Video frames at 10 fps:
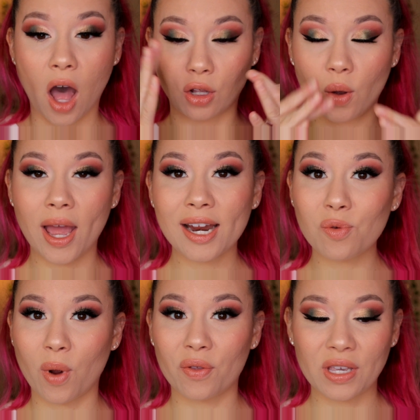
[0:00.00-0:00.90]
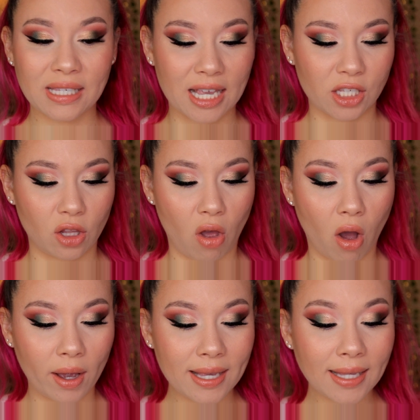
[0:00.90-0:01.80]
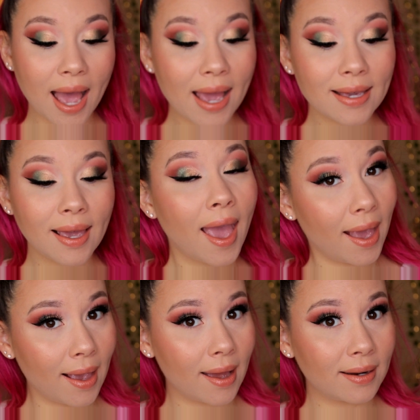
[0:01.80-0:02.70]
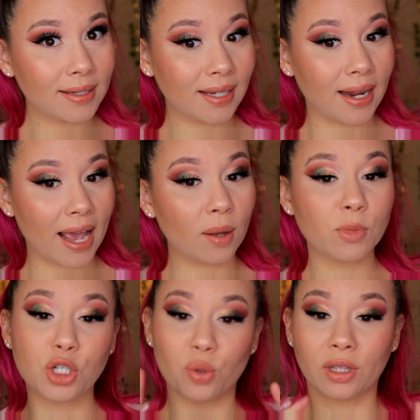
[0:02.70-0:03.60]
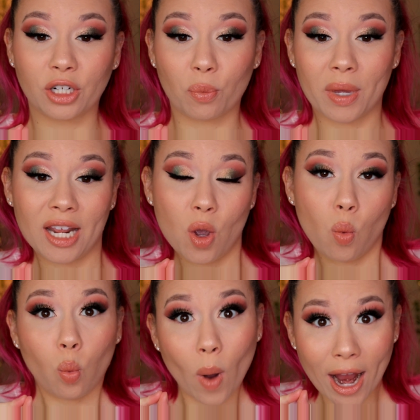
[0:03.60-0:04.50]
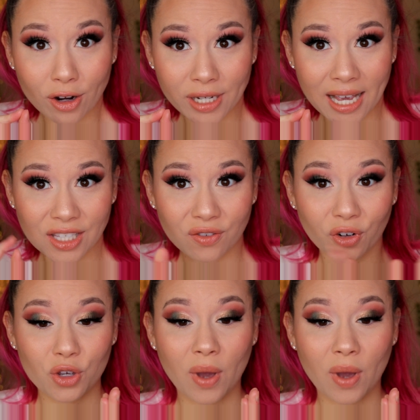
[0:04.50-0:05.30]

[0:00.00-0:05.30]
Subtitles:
I'll go ahead and wear this as long as I can today. I'm gonna do a little mini wear test for you